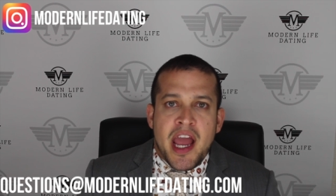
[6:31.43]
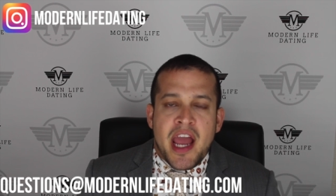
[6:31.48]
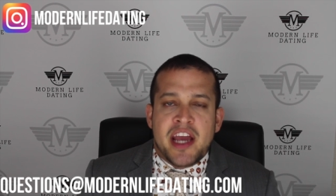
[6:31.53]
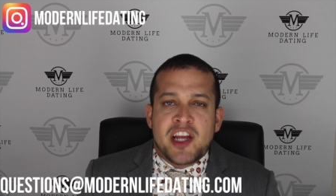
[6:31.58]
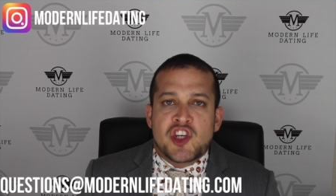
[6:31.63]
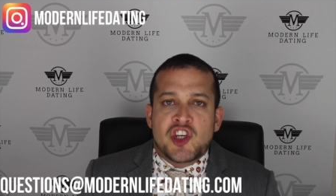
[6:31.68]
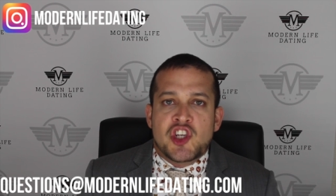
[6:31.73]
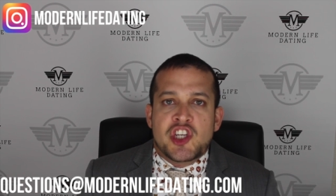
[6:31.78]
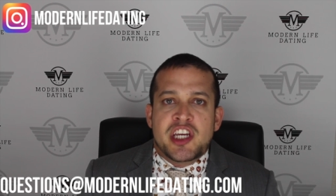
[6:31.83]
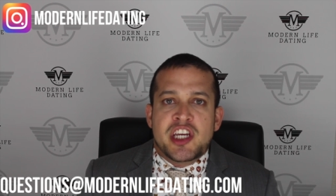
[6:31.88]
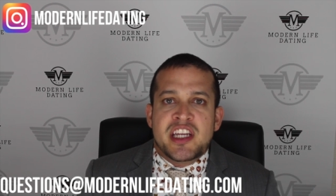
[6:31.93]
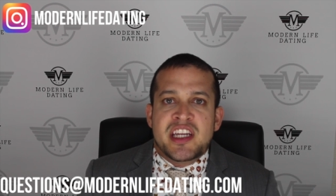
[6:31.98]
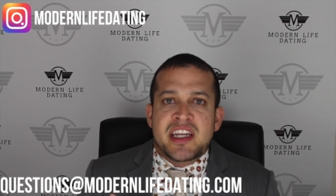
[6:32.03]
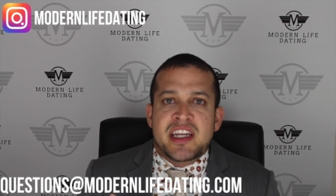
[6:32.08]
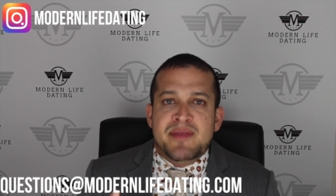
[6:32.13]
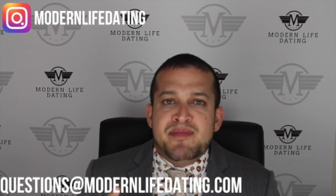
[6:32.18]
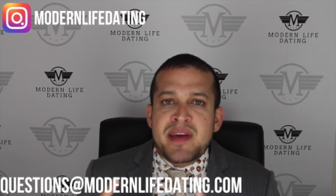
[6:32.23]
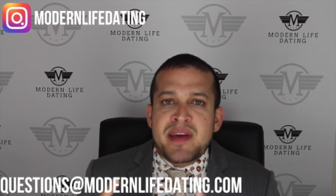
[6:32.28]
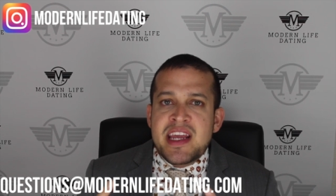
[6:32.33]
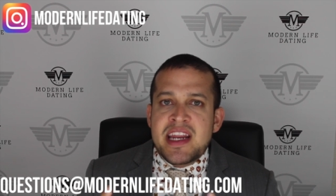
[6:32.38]
And she
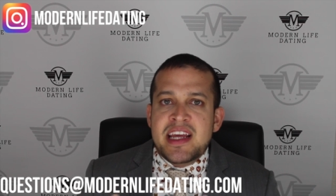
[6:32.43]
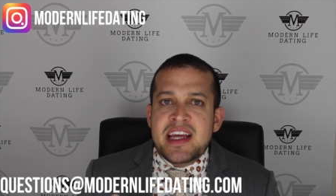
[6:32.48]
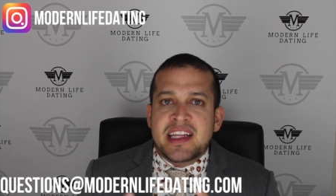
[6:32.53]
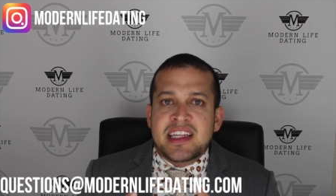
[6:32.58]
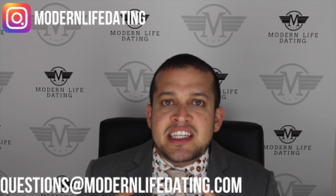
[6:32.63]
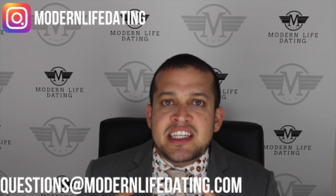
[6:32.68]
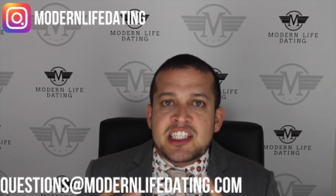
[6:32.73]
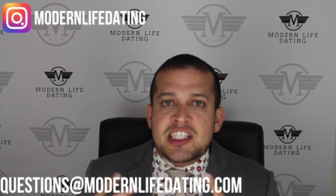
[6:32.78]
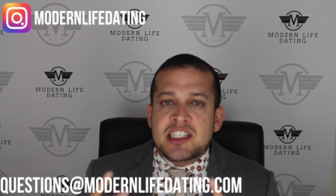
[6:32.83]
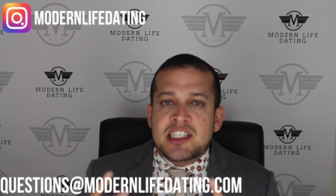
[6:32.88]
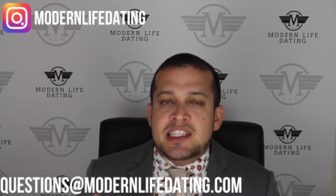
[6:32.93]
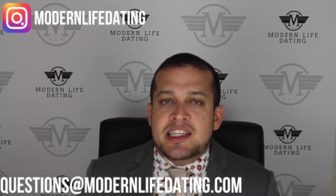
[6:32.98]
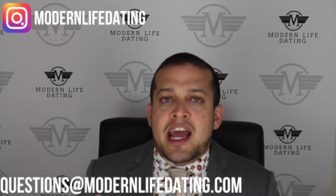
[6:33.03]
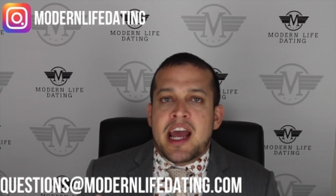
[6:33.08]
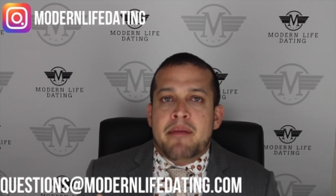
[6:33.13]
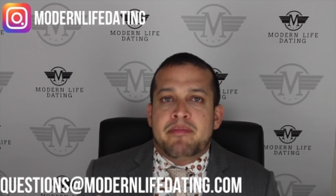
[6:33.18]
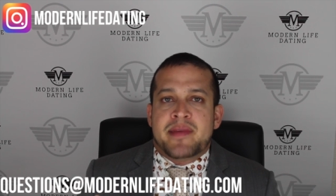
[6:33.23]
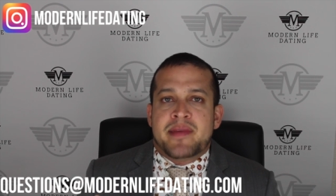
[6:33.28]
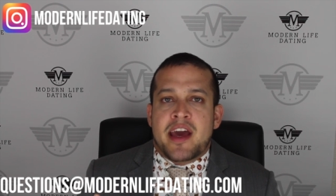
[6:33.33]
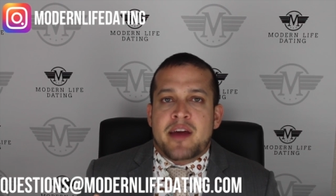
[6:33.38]
immediately
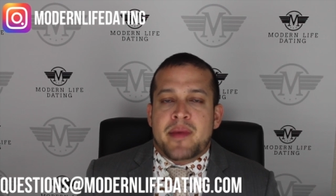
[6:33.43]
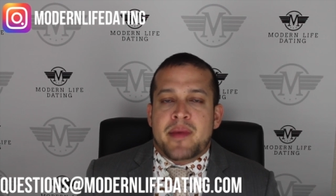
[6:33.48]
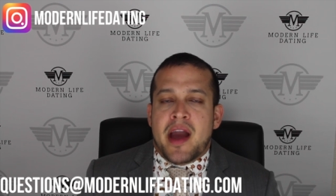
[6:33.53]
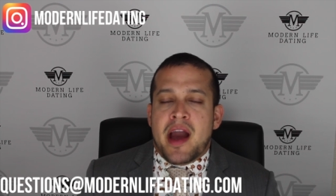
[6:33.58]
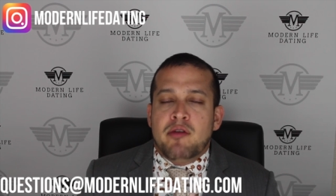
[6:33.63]
snapped at me.